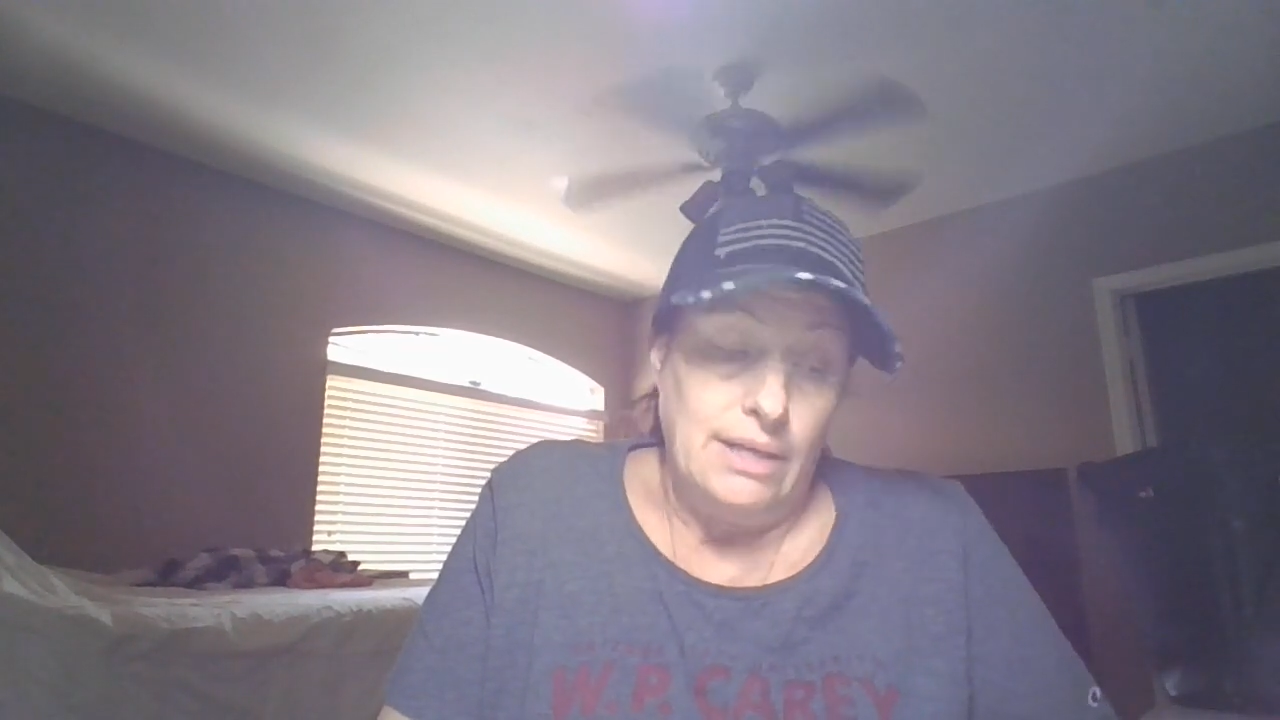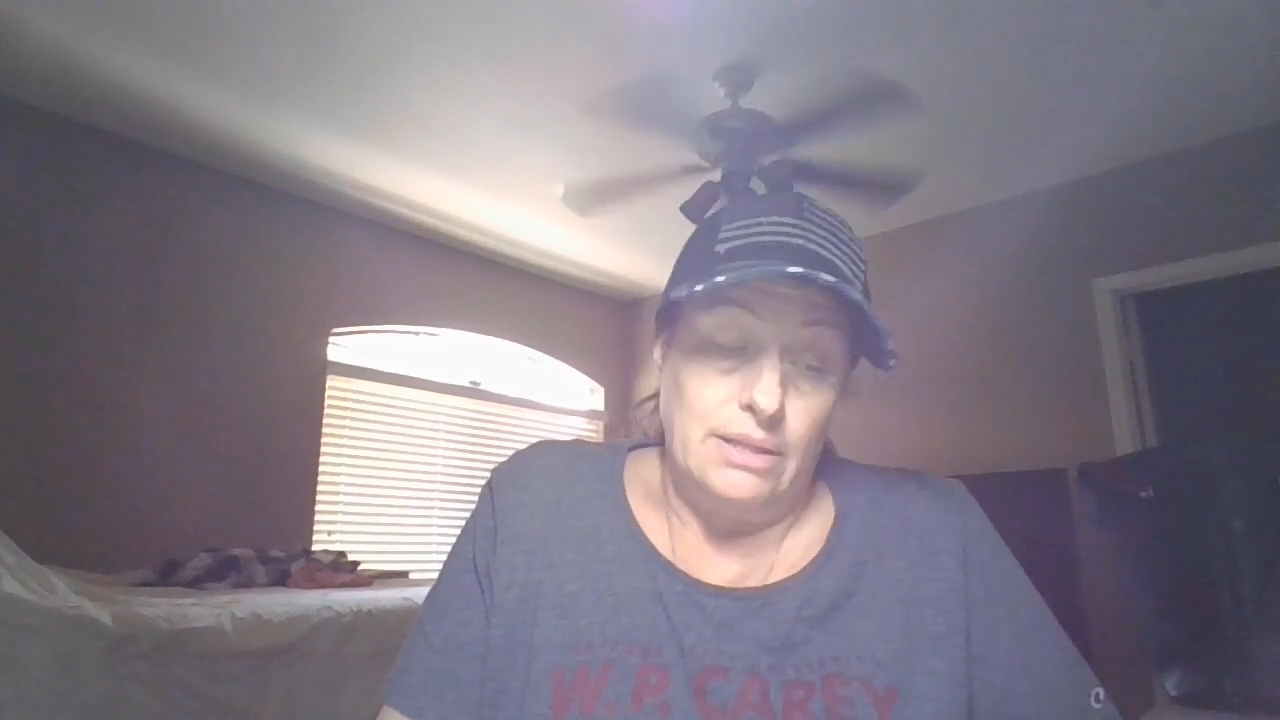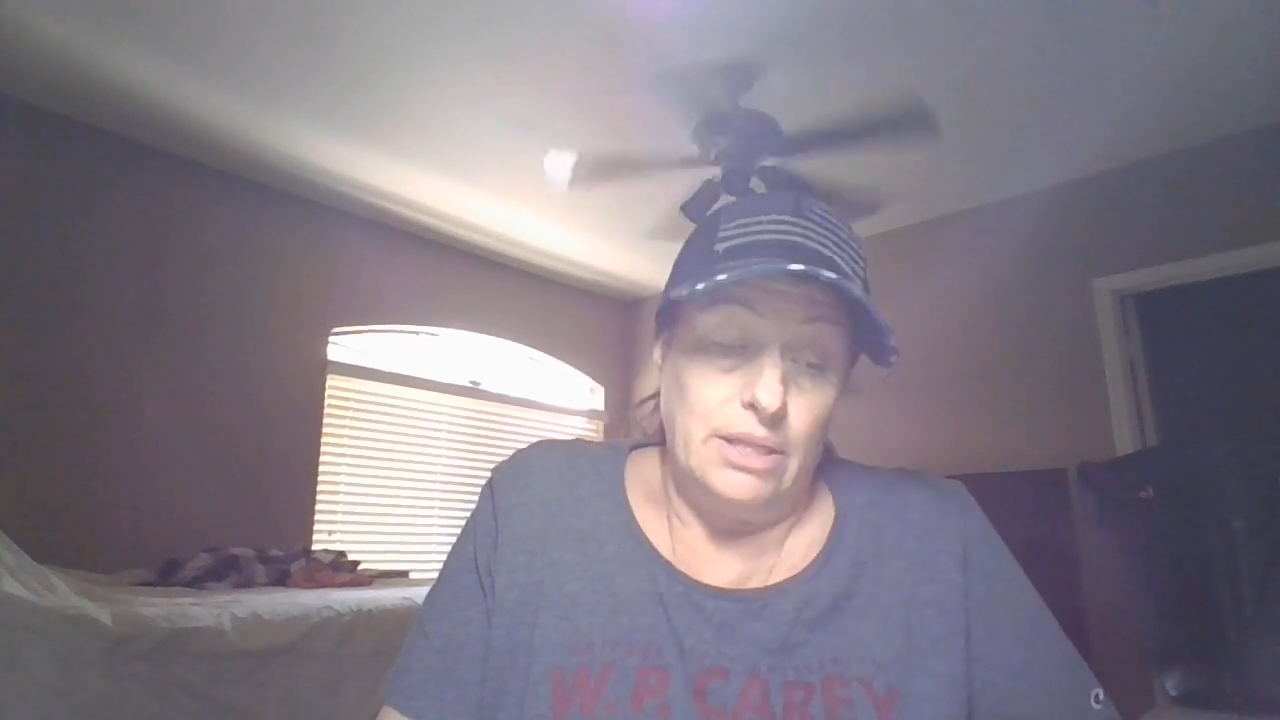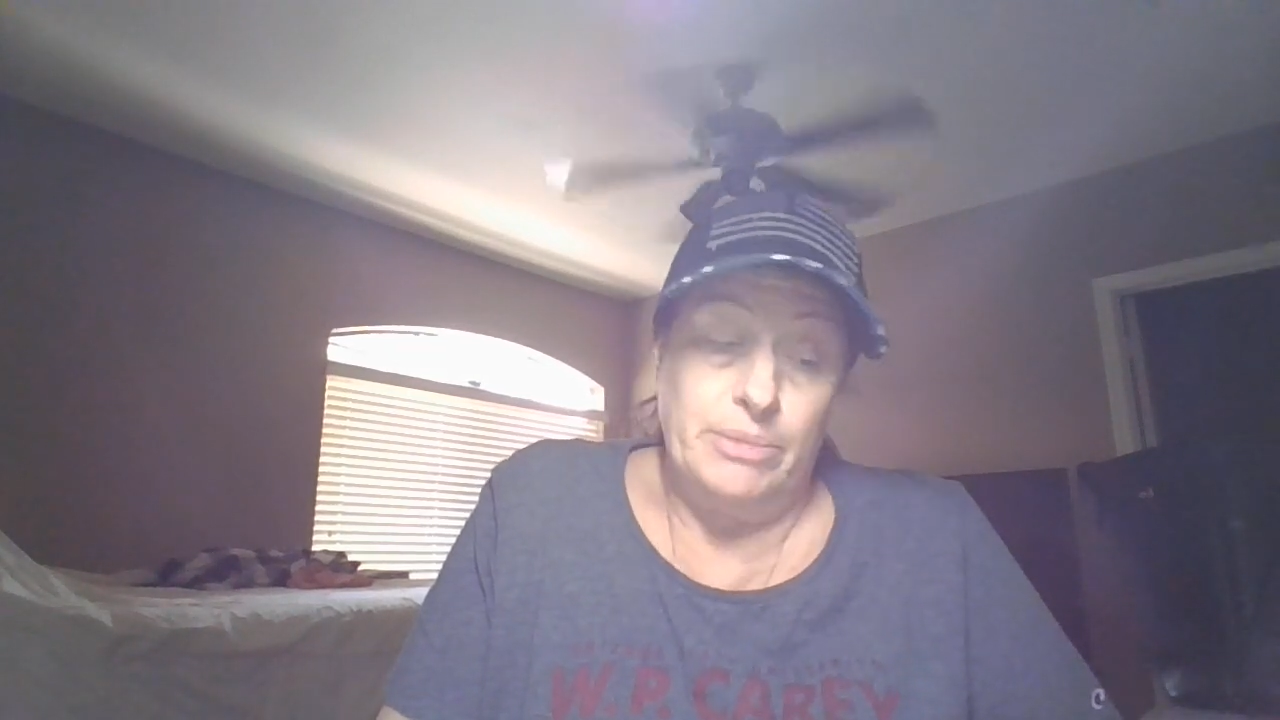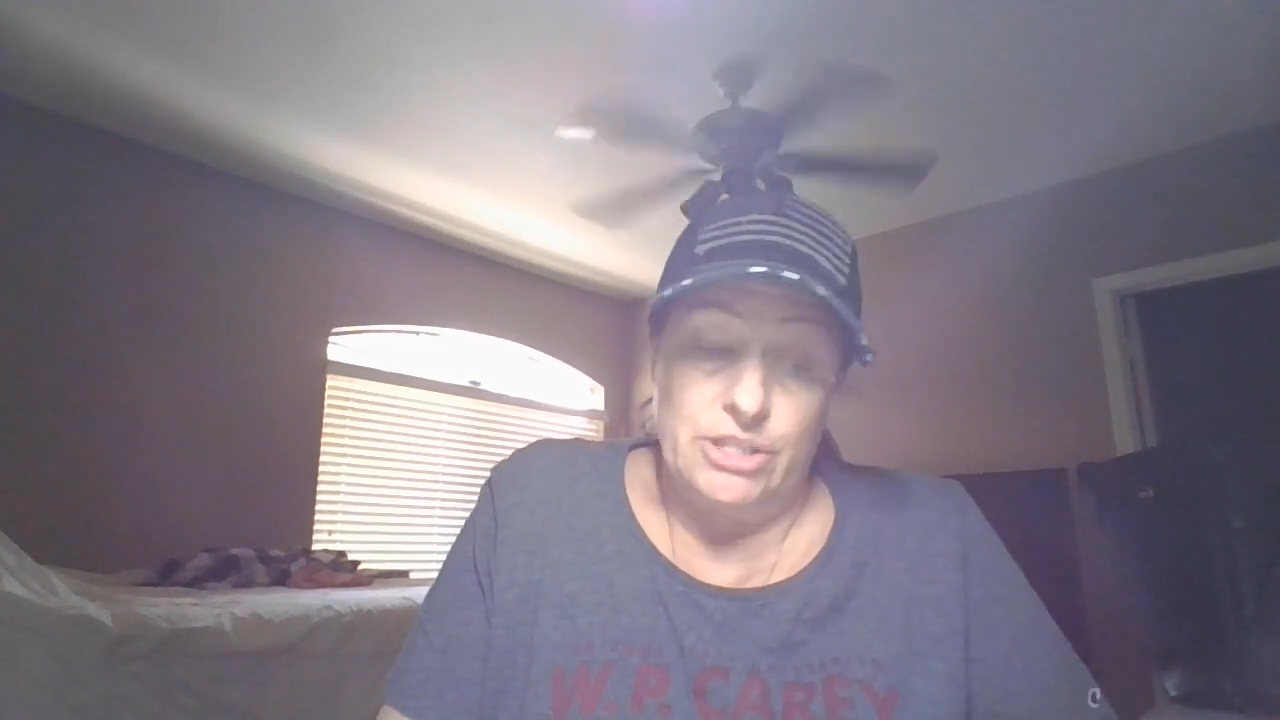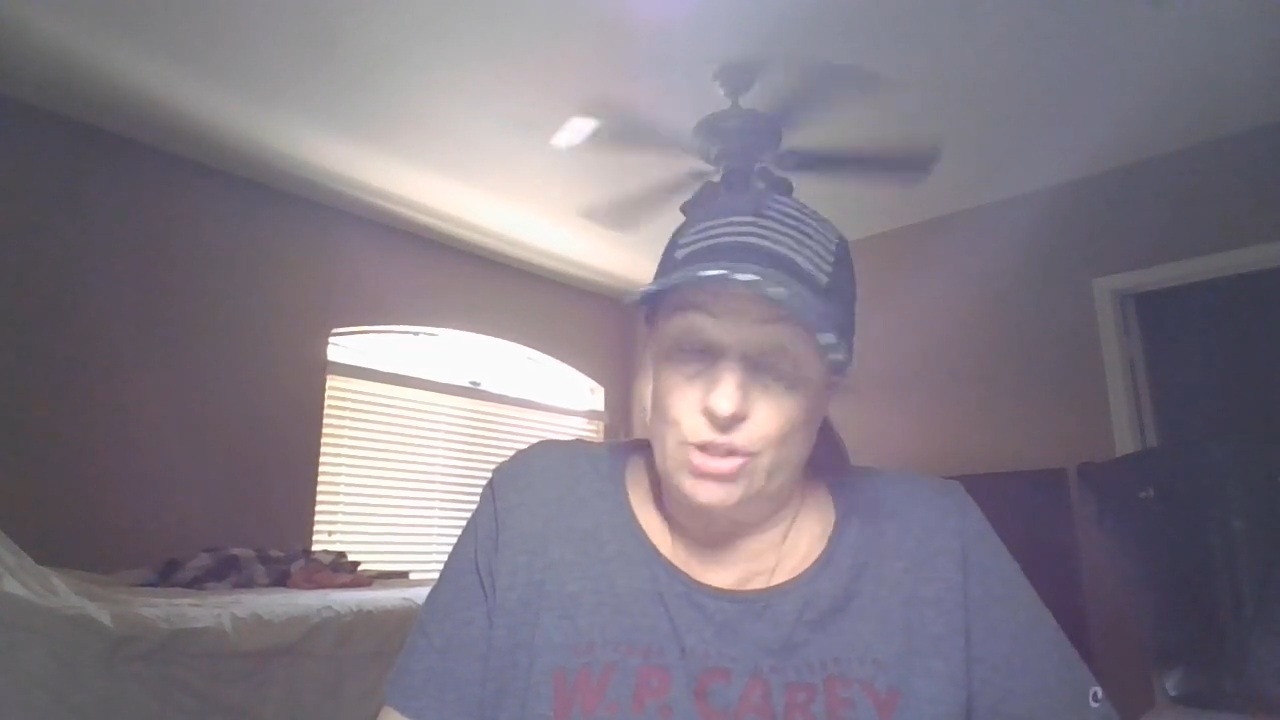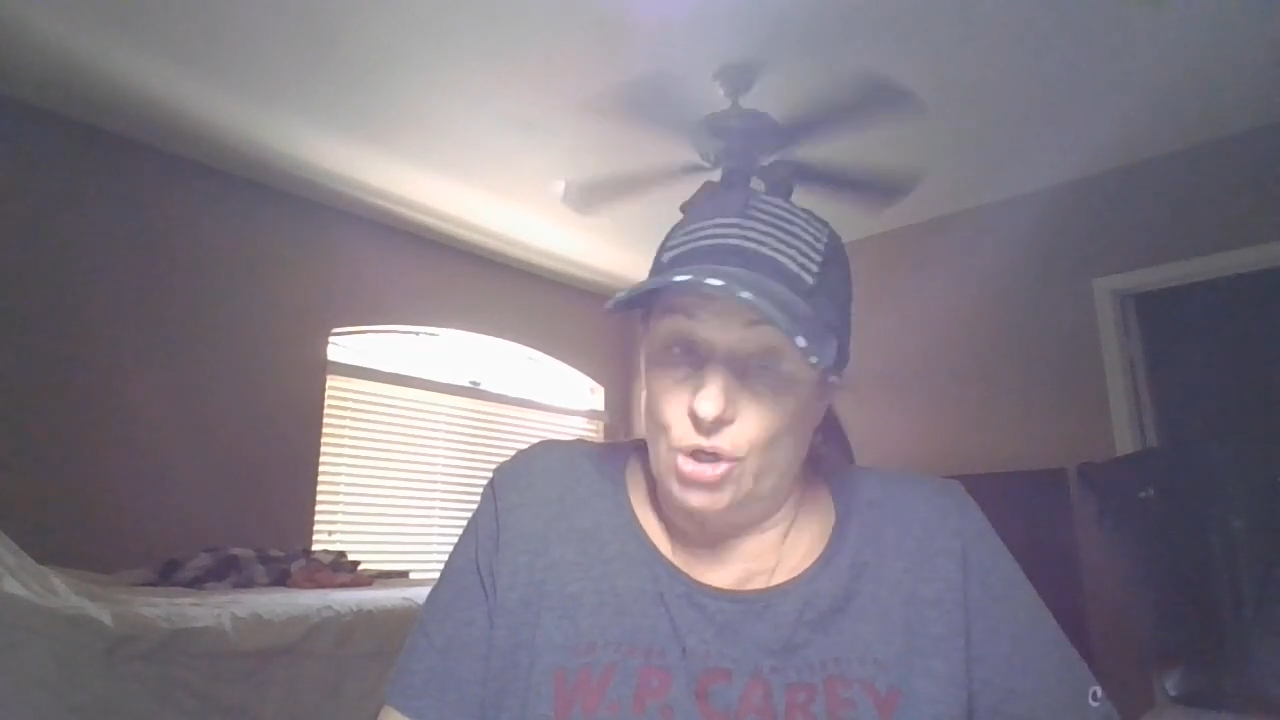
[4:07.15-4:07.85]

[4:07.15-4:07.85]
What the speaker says: limited